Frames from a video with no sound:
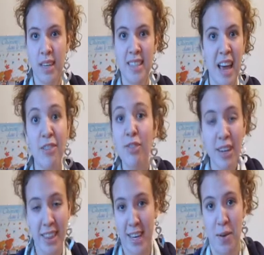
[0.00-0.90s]
It's
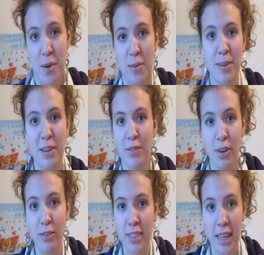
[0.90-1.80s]
everything I want to be
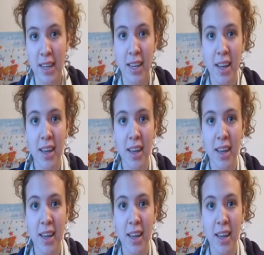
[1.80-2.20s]
involved in.